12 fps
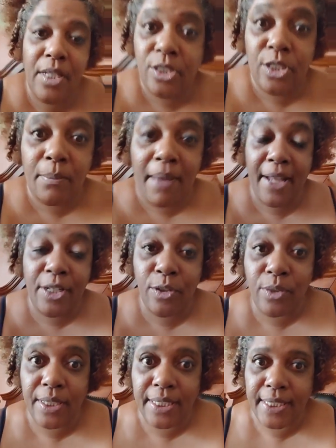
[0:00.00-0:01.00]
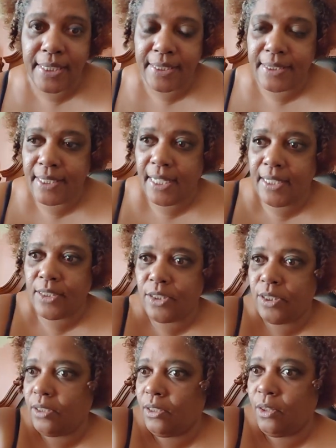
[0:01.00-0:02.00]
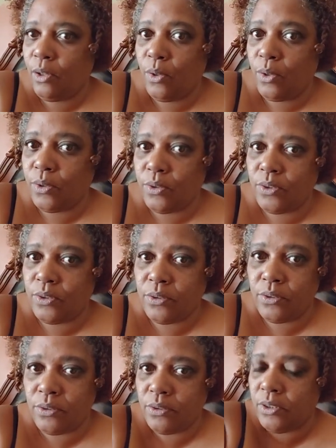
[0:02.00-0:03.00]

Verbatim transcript: to my nucleus and to those,